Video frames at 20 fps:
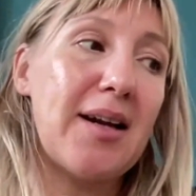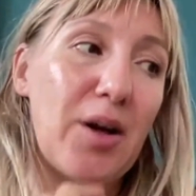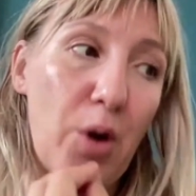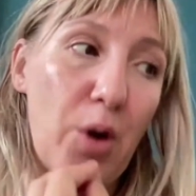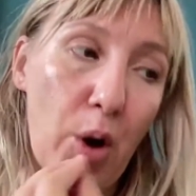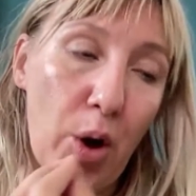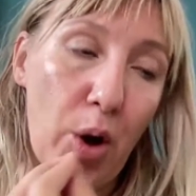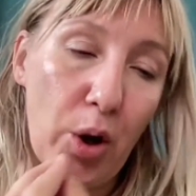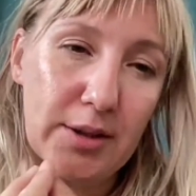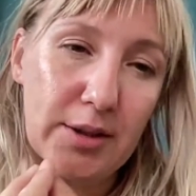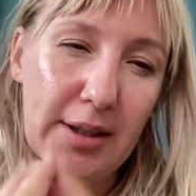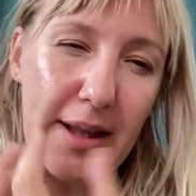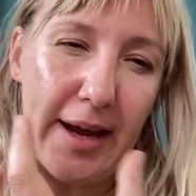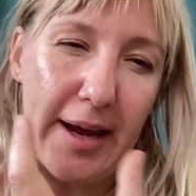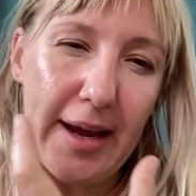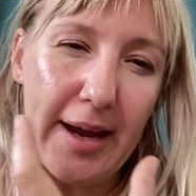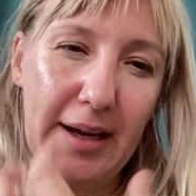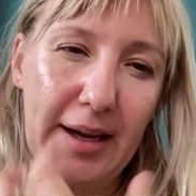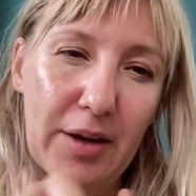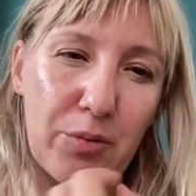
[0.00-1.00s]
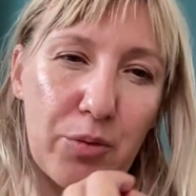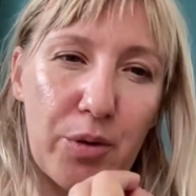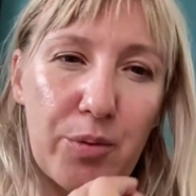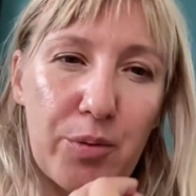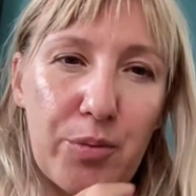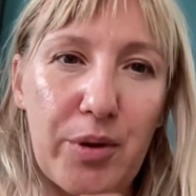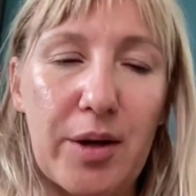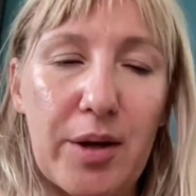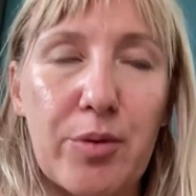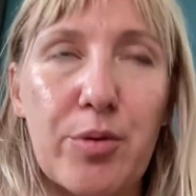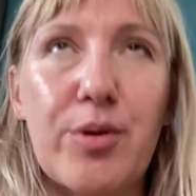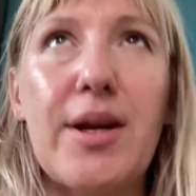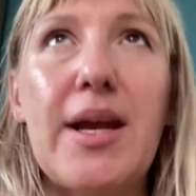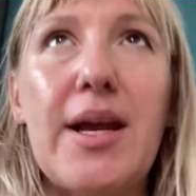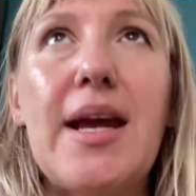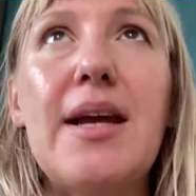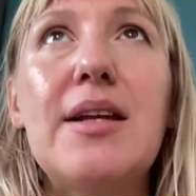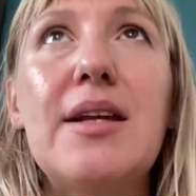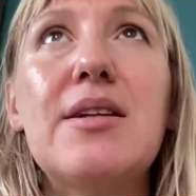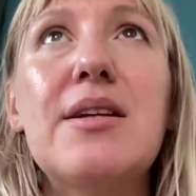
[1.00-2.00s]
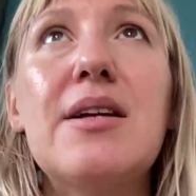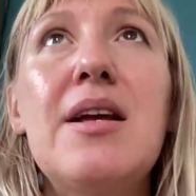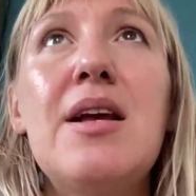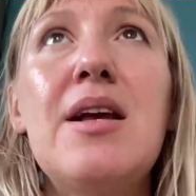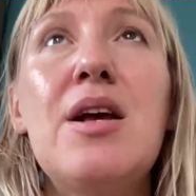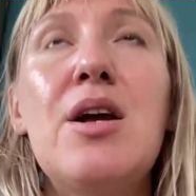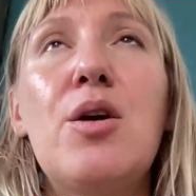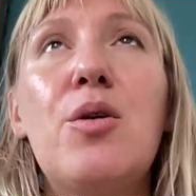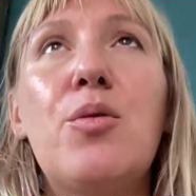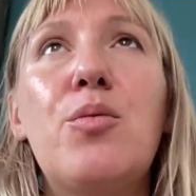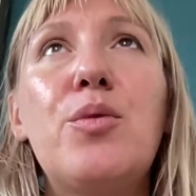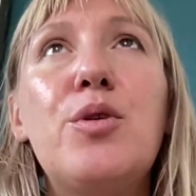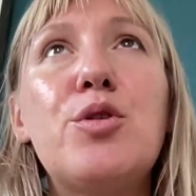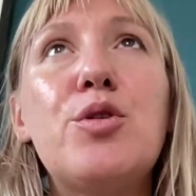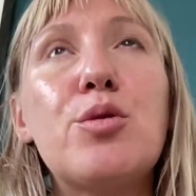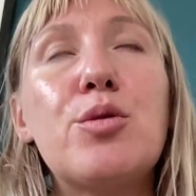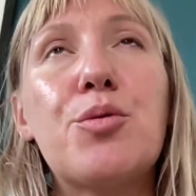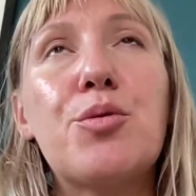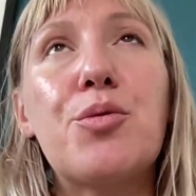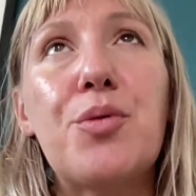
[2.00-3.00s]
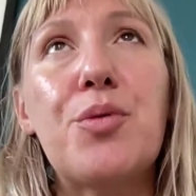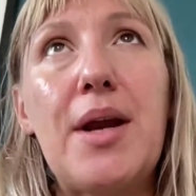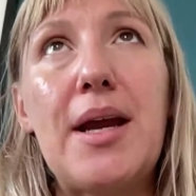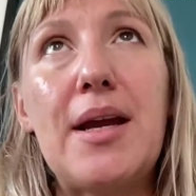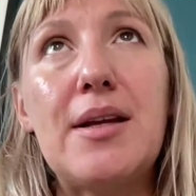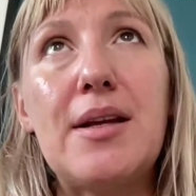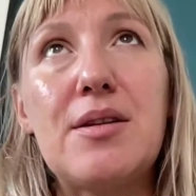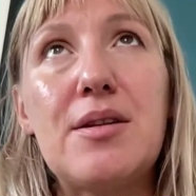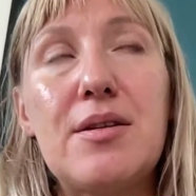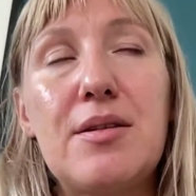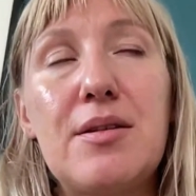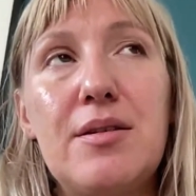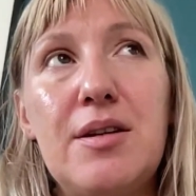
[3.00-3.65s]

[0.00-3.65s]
godlike, and when we create, we should create